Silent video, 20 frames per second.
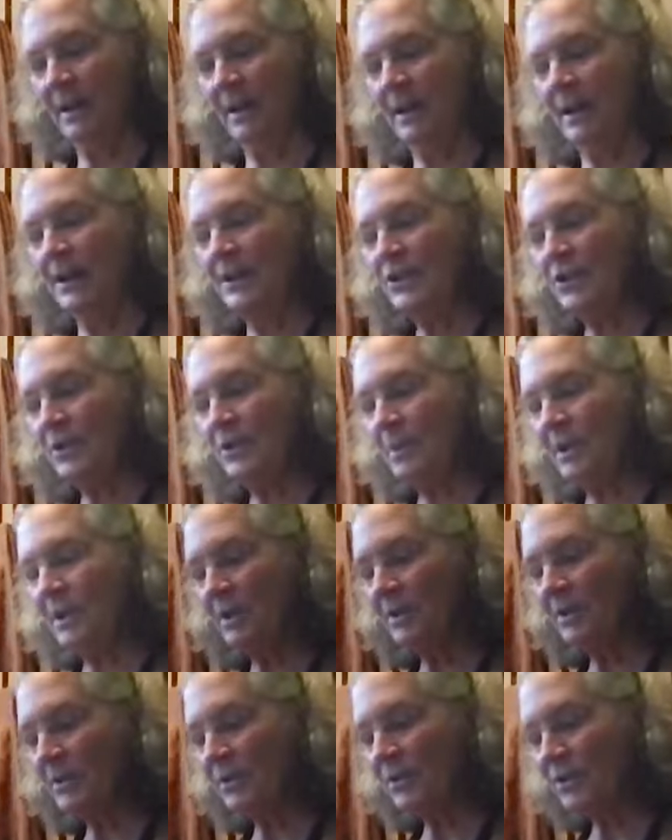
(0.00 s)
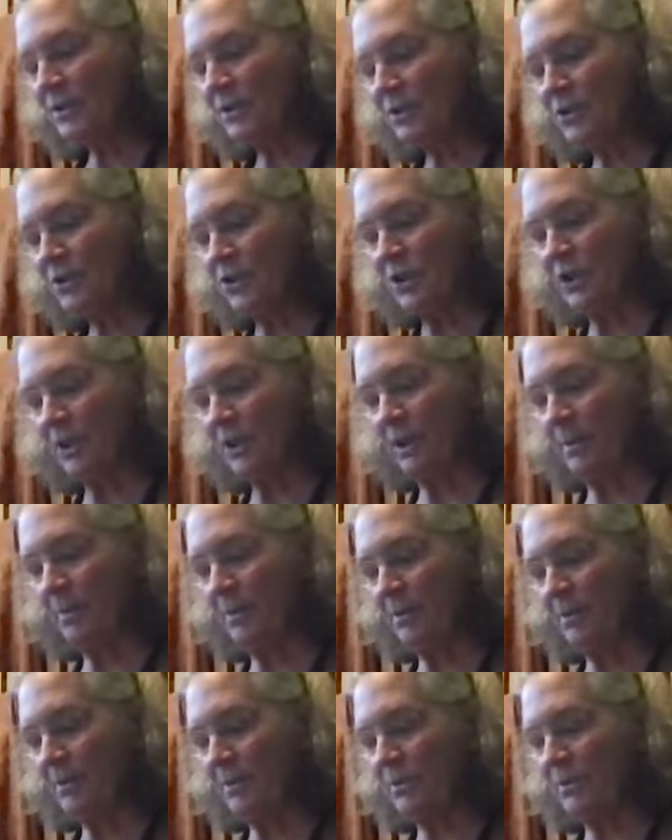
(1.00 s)
It should be understood,
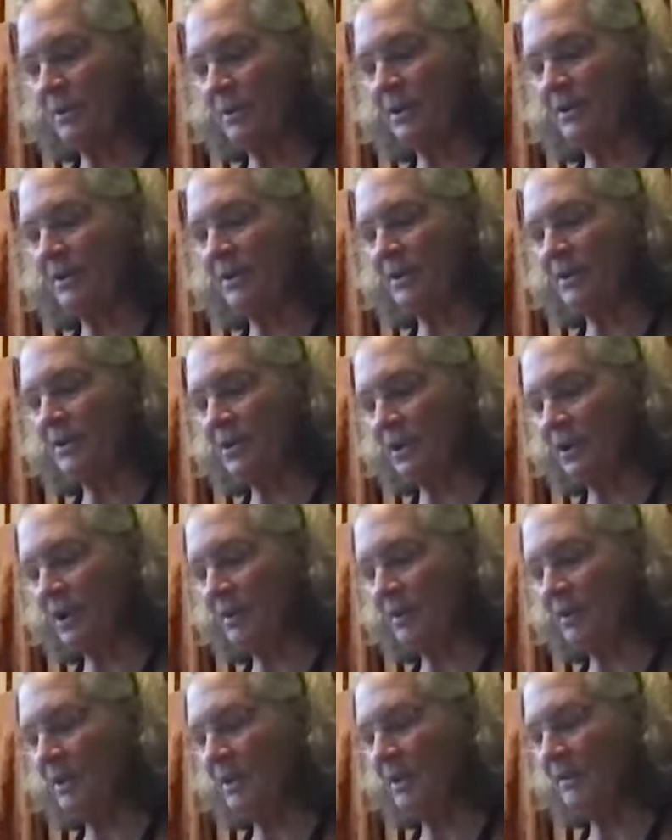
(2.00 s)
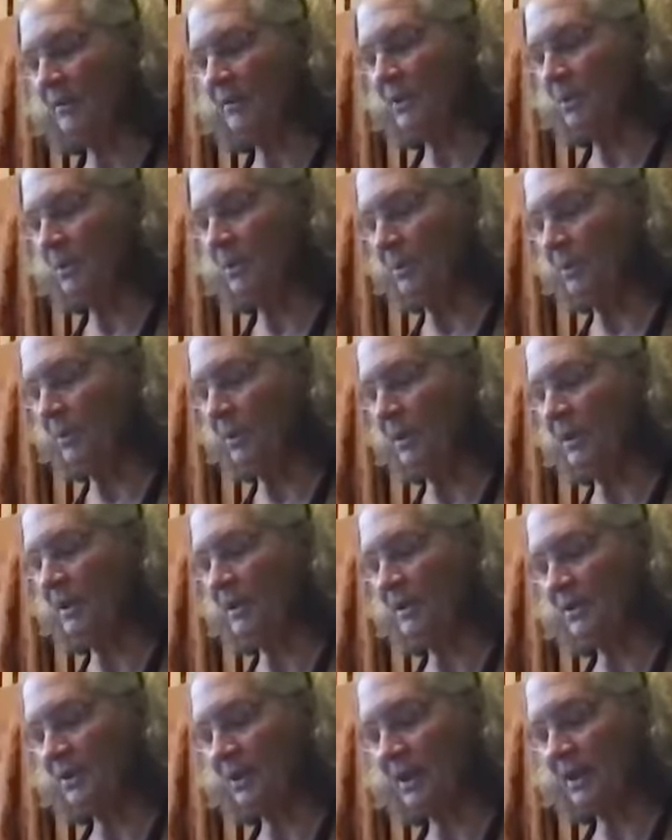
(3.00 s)
Shariputra, that the Dharma of the Buddha
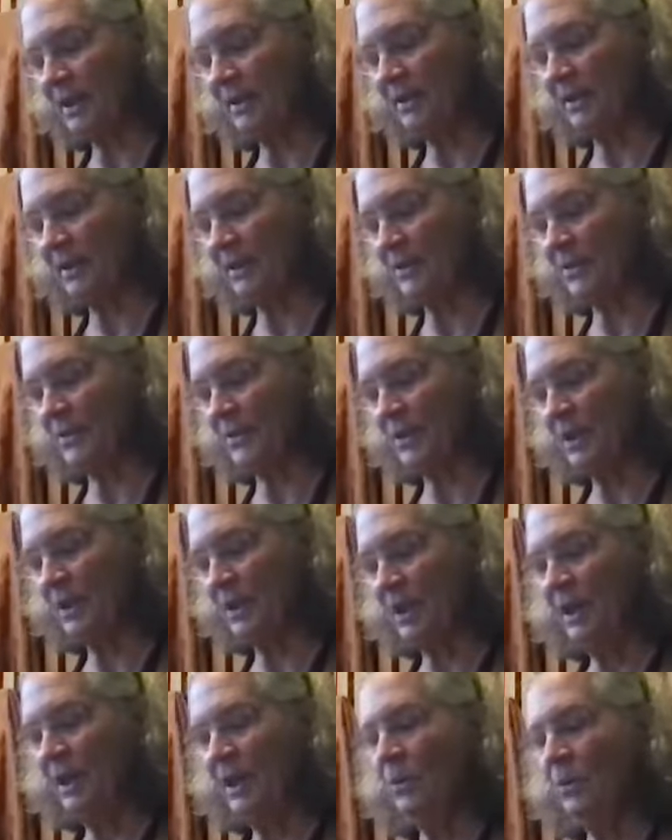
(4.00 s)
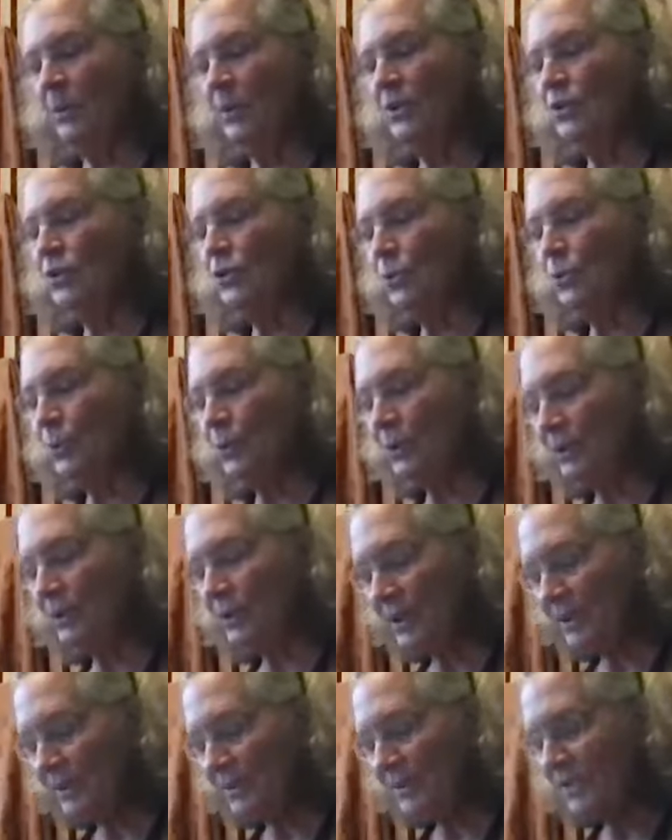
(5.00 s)
is like this. With
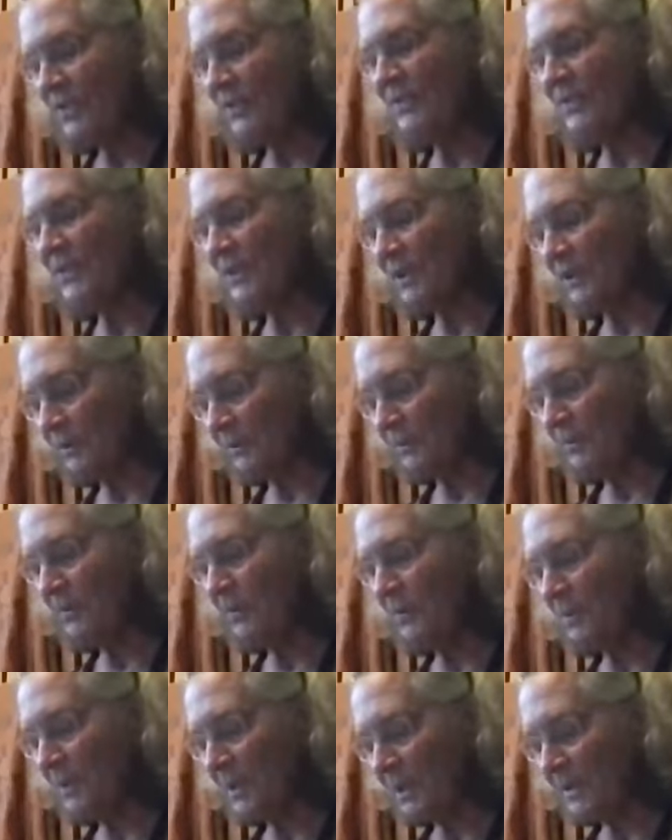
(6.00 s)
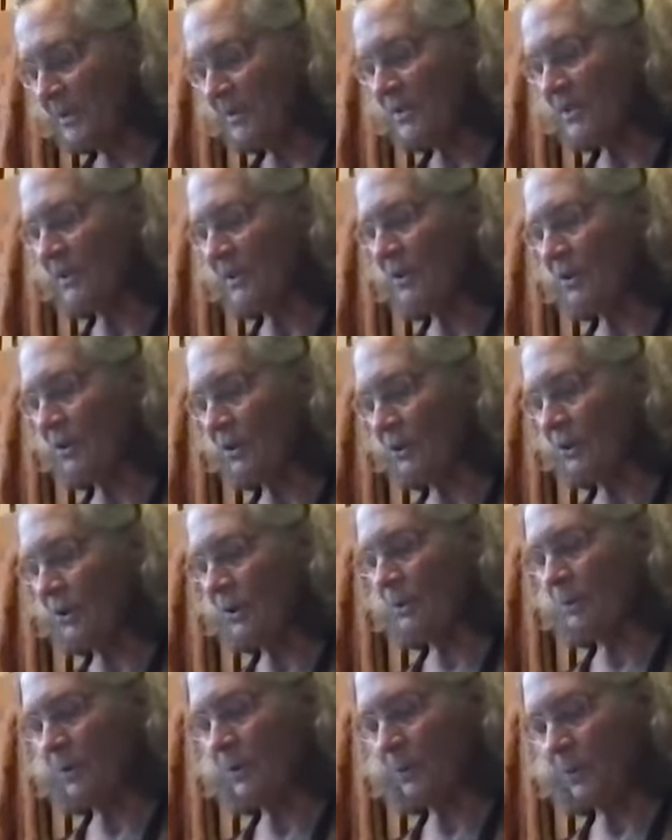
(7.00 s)
trillions of skillful means in
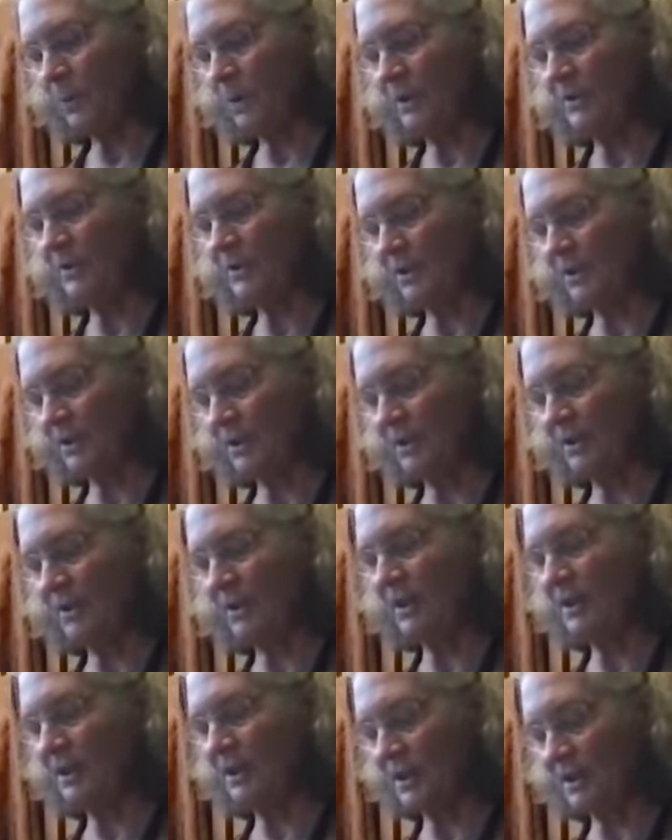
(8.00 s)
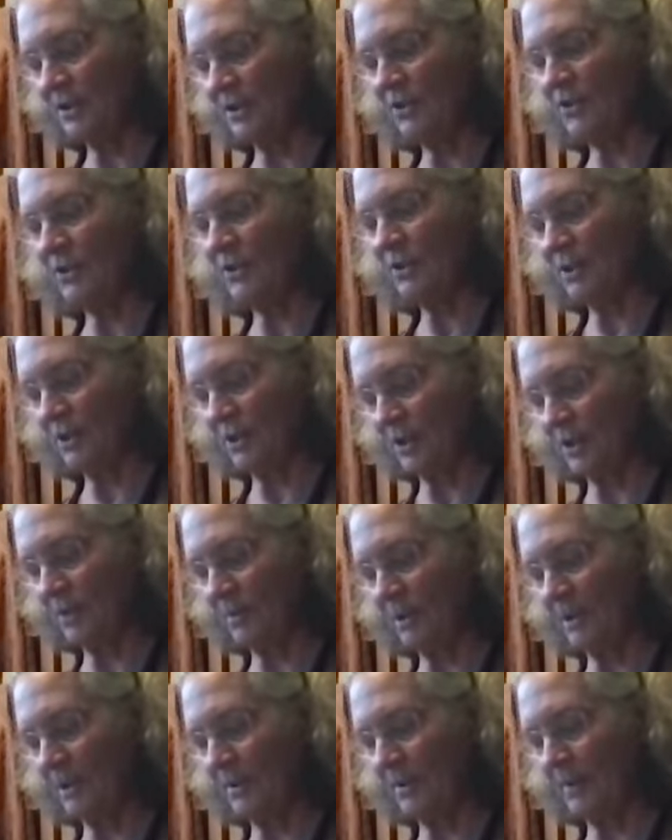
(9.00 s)
accord with what is good, they teach the
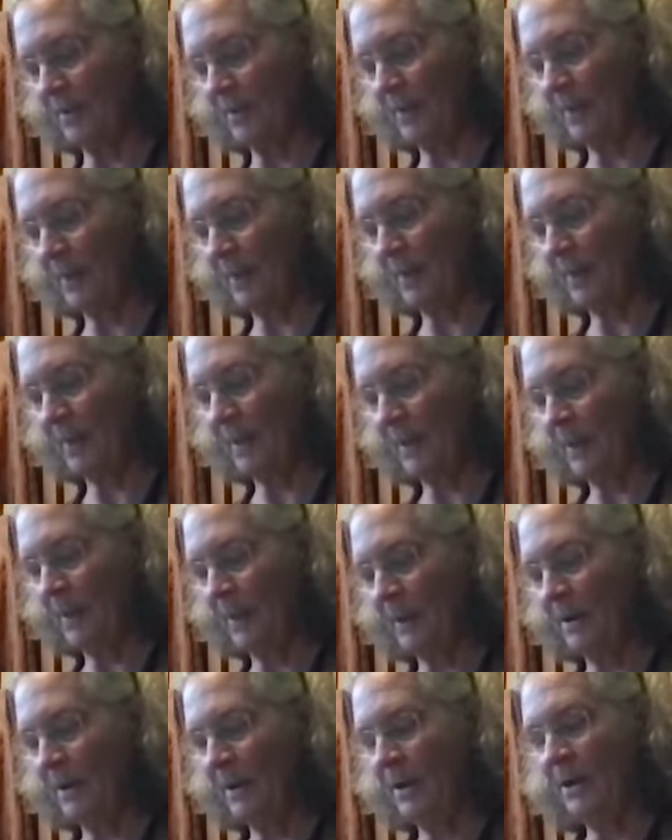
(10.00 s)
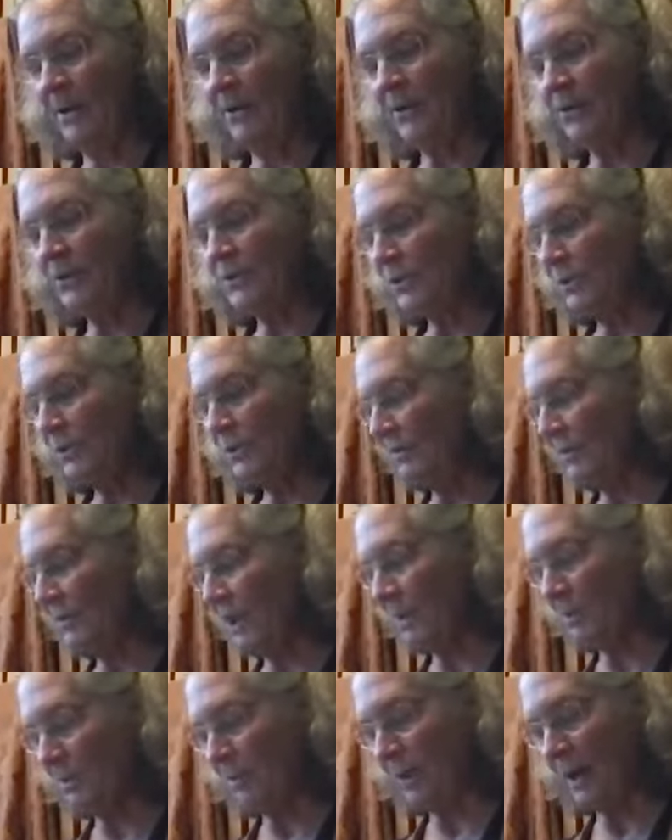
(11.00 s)
Dharma. Those who have
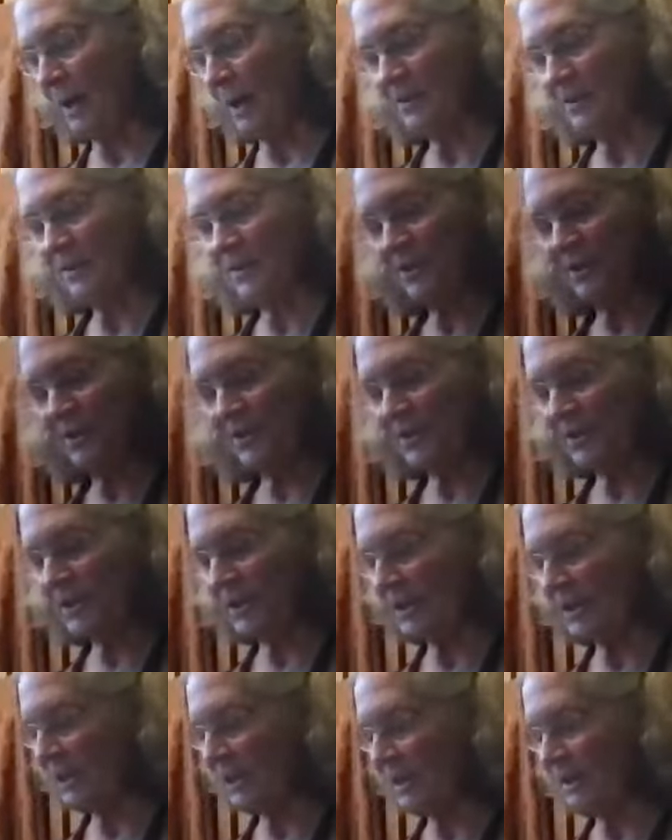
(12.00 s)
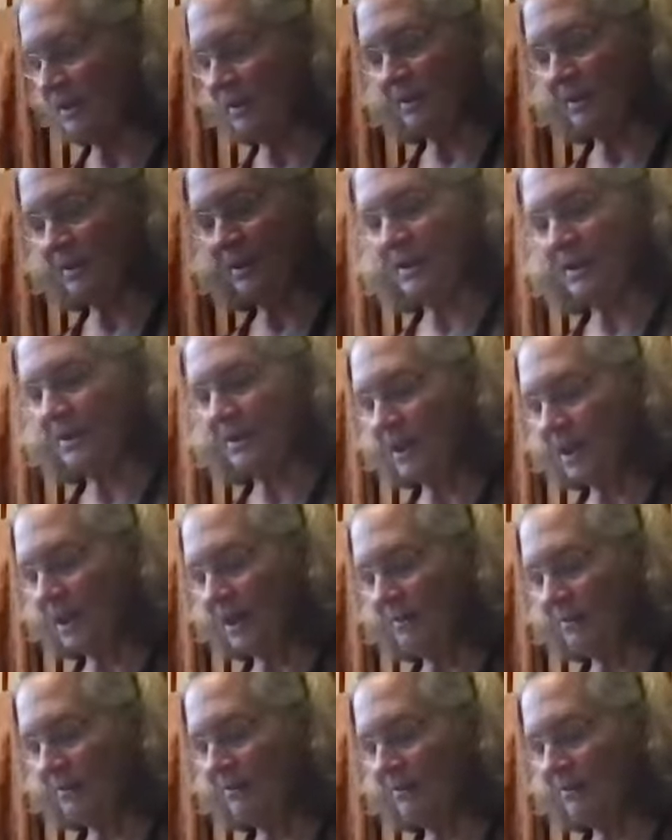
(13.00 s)
not practiced and study it cannot